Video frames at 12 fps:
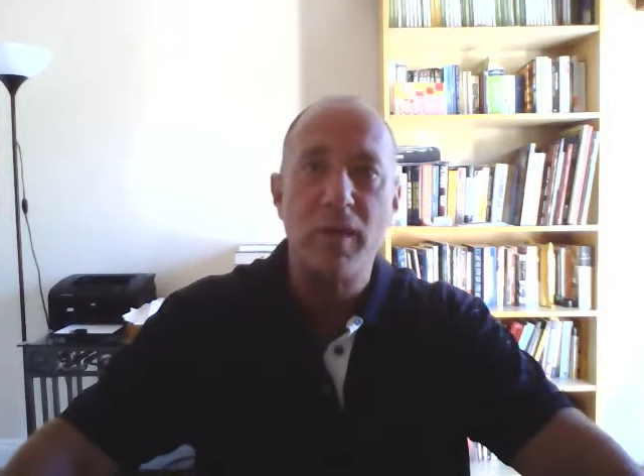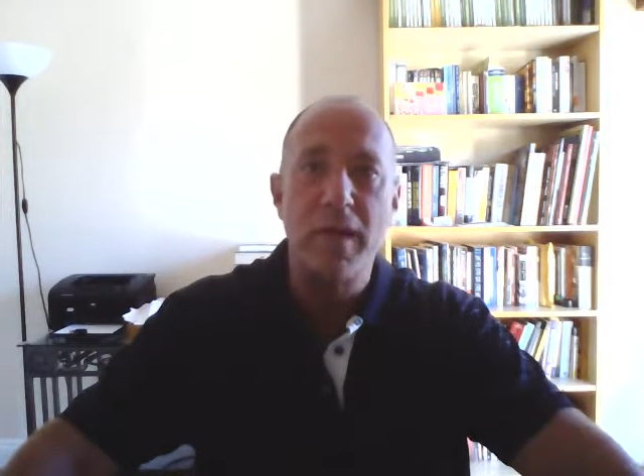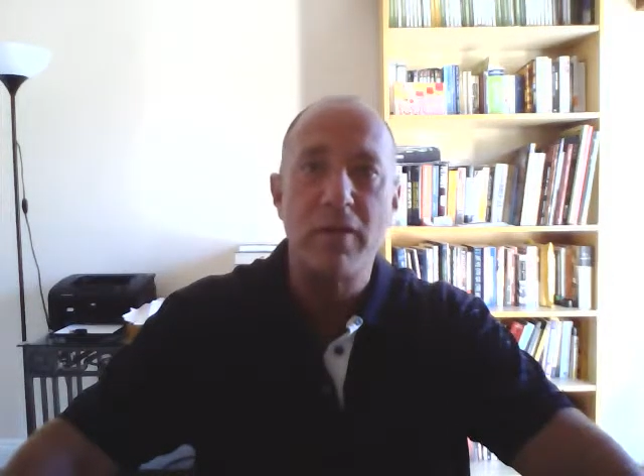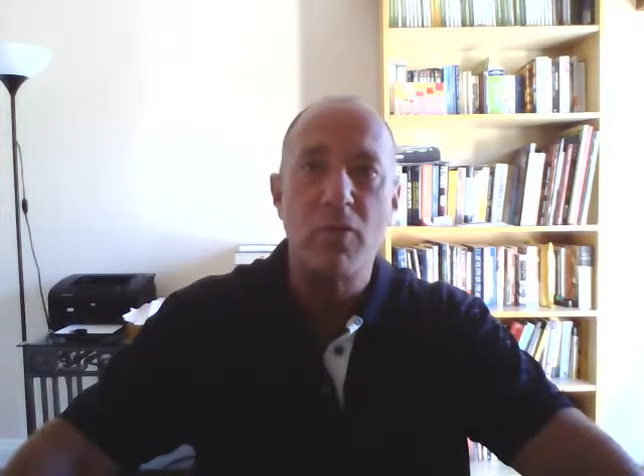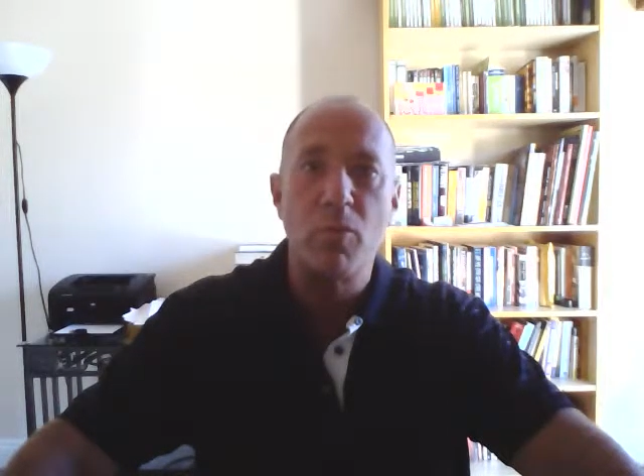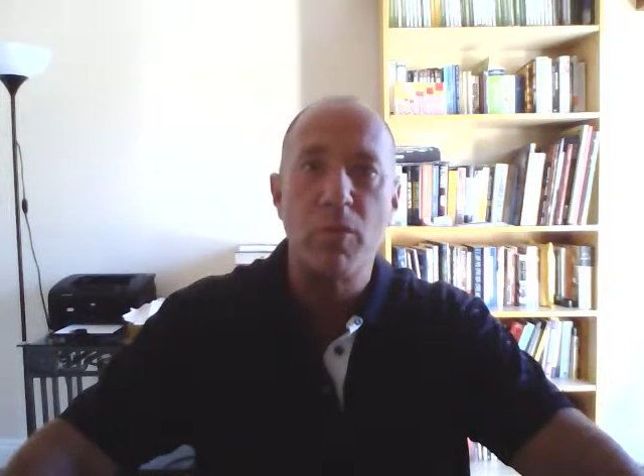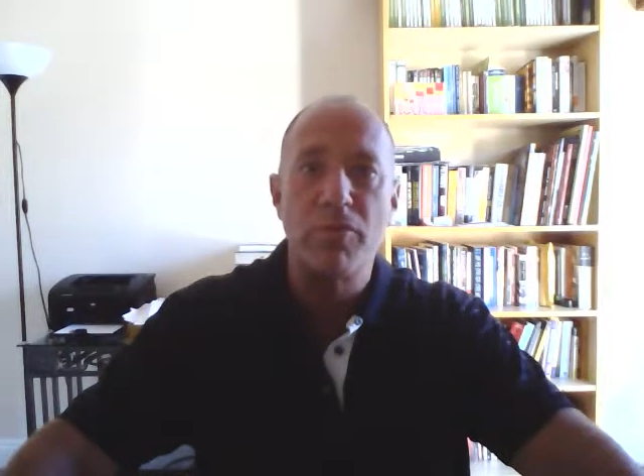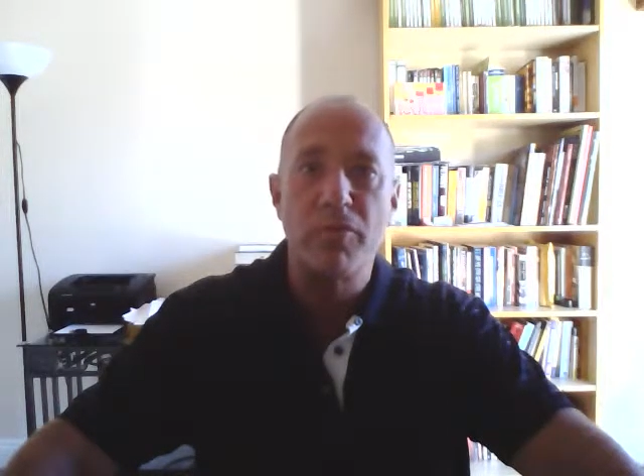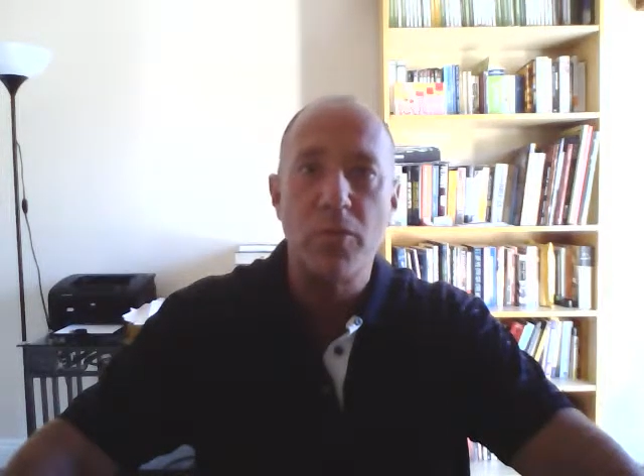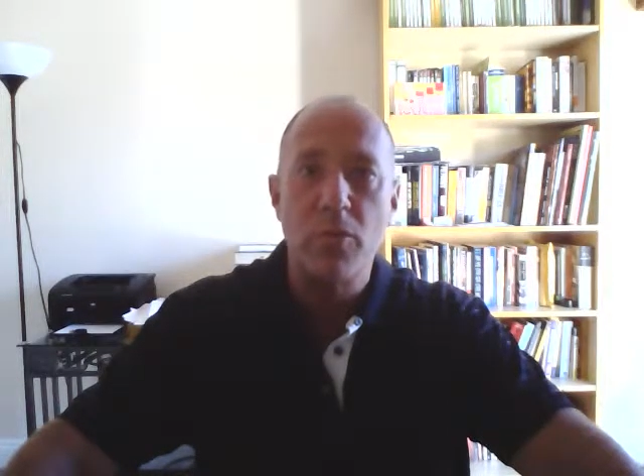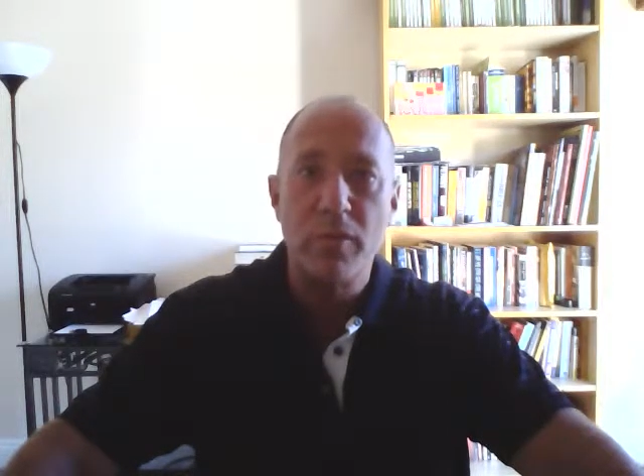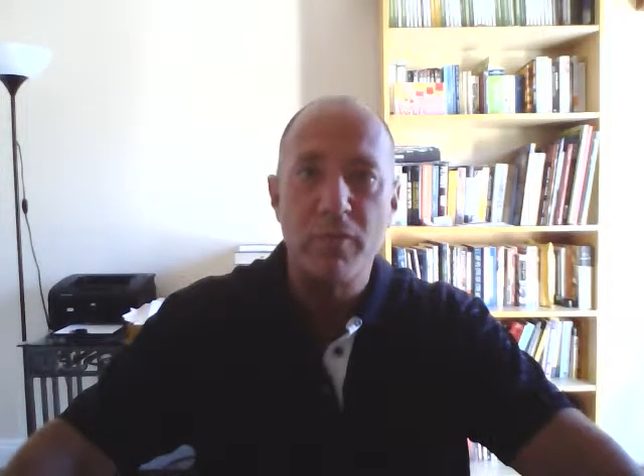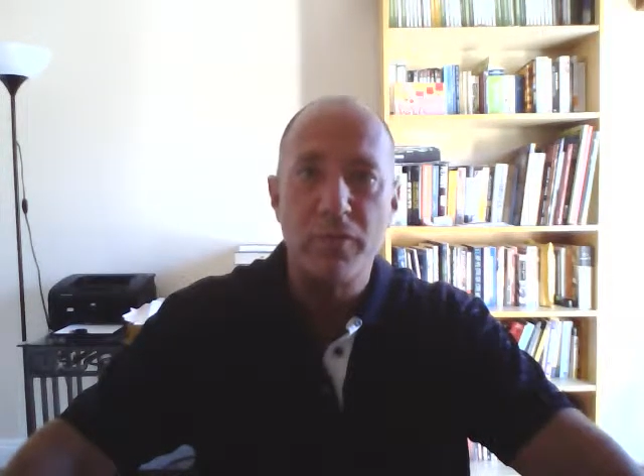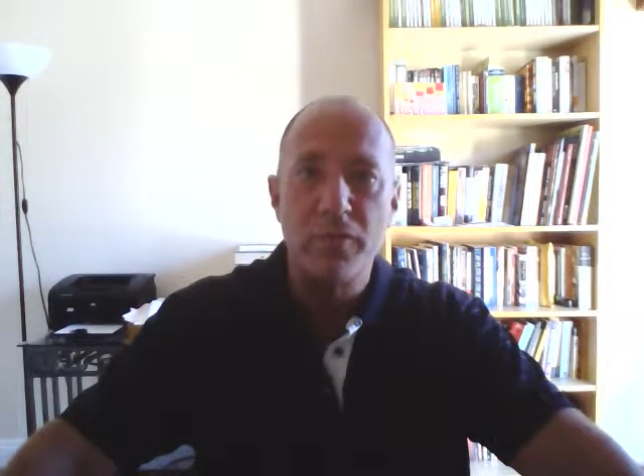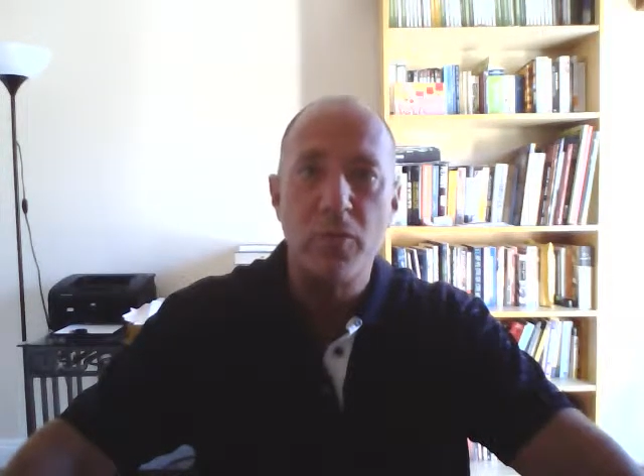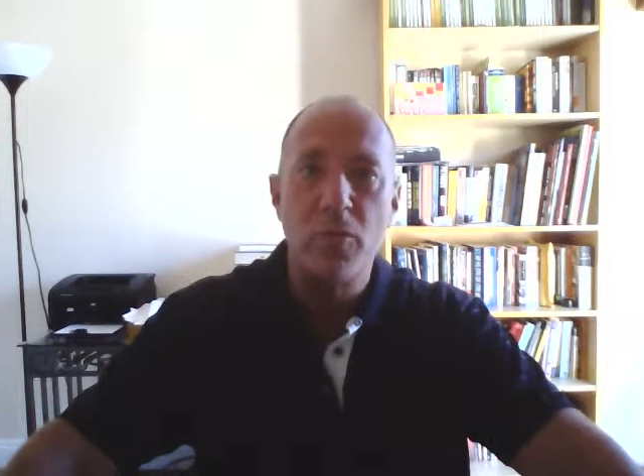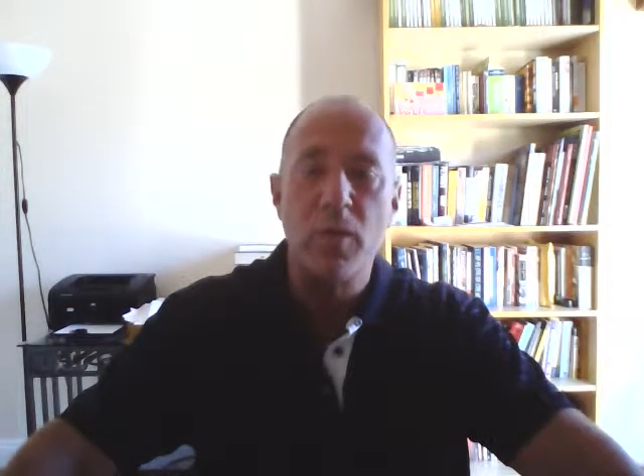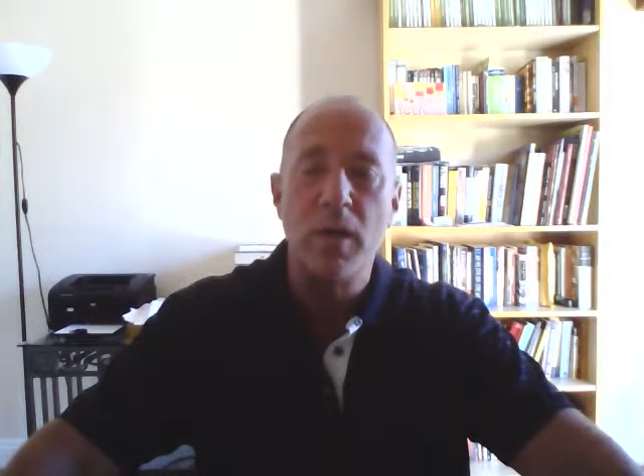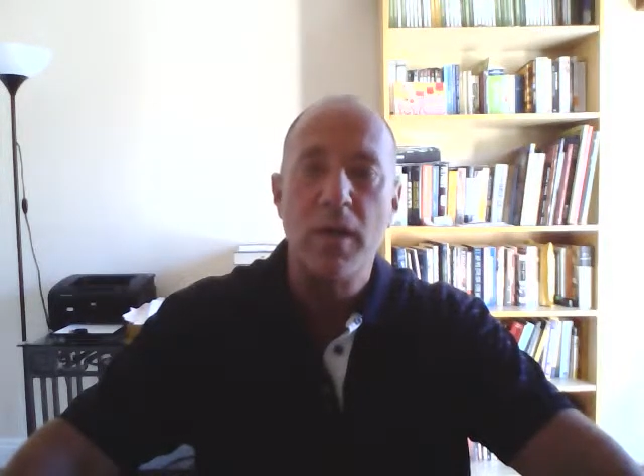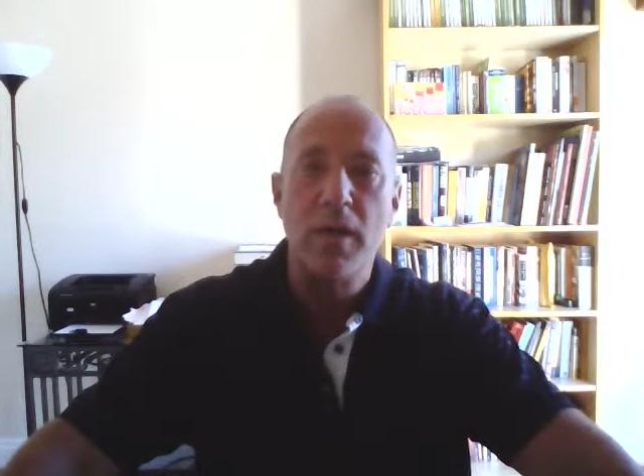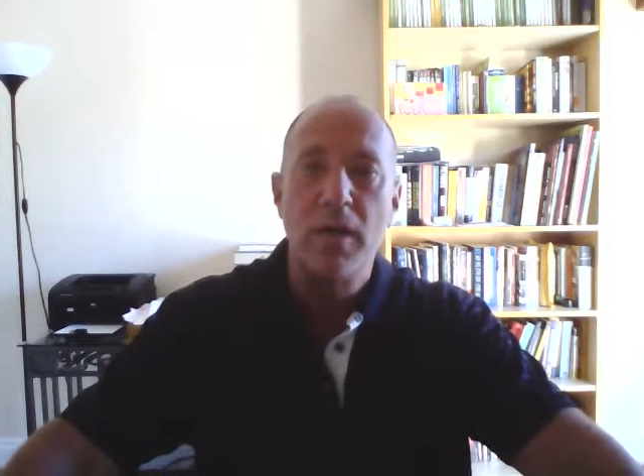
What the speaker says: an era where fewer and few